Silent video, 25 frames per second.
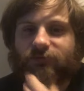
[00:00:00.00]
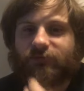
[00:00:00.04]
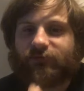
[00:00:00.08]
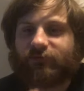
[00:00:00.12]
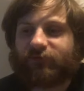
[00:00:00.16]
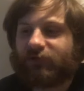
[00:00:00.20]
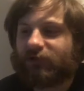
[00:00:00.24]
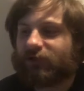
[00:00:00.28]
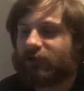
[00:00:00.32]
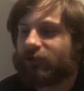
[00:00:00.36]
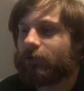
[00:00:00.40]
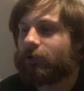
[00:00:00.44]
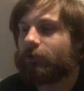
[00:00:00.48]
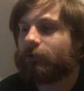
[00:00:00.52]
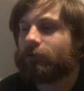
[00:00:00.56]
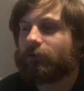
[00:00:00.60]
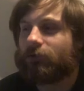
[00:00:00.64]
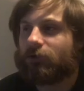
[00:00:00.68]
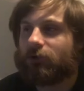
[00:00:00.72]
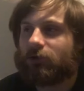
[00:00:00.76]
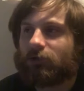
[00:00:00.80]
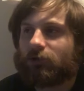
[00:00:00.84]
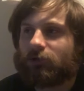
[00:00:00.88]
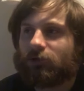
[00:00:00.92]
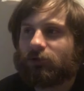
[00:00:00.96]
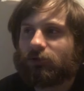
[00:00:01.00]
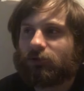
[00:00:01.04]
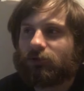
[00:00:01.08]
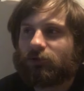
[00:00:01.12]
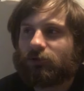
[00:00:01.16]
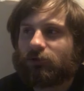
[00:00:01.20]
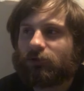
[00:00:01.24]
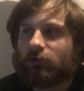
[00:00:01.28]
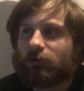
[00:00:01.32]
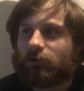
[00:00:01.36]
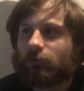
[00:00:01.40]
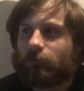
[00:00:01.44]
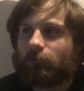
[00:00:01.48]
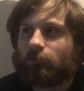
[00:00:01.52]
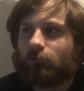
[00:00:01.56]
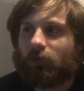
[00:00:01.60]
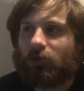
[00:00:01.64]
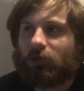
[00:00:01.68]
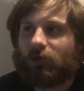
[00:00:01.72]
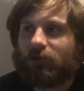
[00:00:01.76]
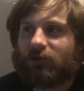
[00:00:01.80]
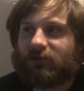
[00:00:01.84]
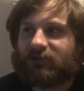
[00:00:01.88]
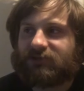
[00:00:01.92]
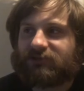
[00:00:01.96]
video,
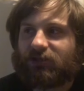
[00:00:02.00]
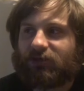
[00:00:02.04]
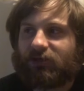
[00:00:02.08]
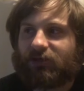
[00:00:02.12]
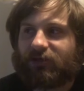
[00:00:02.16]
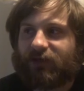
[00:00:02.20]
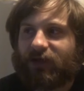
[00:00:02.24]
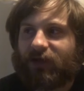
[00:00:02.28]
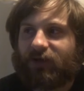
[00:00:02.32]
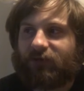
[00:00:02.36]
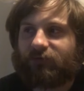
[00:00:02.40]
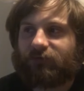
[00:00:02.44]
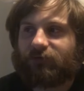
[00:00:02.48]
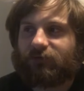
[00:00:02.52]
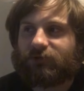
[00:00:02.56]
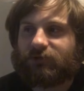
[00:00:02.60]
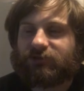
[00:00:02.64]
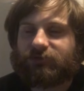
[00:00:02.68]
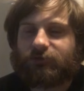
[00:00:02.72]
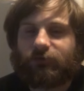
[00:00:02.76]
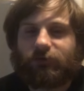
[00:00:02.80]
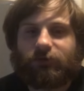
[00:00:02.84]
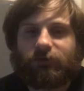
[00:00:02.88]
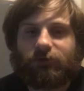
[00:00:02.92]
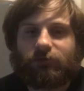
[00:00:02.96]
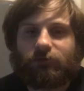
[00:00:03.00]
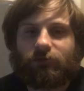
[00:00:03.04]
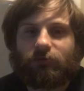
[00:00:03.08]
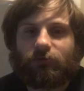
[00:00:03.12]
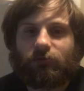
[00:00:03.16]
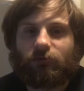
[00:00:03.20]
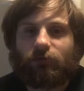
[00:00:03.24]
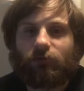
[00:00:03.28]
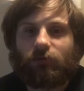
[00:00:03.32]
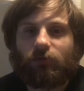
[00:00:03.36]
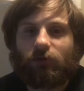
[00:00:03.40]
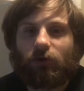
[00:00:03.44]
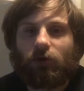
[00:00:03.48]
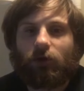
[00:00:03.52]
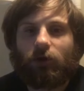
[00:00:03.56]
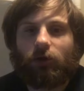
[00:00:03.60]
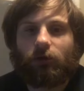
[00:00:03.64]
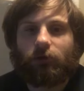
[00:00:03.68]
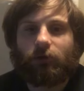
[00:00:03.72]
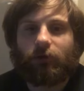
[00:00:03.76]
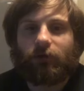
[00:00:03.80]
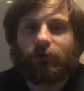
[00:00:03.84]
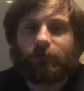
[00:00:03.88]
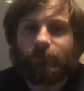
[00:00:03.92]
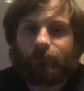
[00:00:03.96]
but that's all I got for this one.
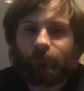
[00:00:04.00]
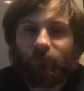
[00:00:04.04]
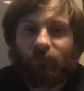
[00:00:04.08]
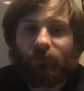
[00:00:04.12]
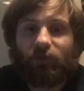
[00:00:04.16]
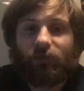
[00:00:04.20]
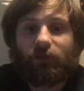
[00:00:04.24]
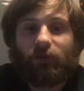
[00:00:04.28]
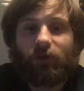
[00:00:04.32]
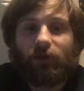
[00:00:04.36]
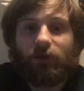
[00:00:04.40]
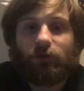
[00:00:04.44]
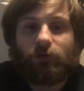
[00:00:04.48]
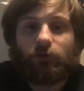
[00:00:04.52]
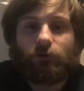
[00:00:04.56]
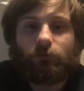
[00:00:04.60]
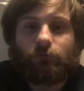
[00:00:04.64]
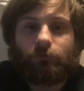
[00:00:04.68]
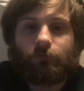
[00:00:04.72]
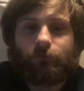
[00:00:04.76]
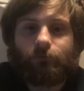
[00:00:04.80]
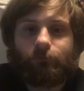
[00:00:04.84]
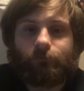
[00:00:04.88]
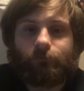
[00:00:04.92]
Alright, thank you.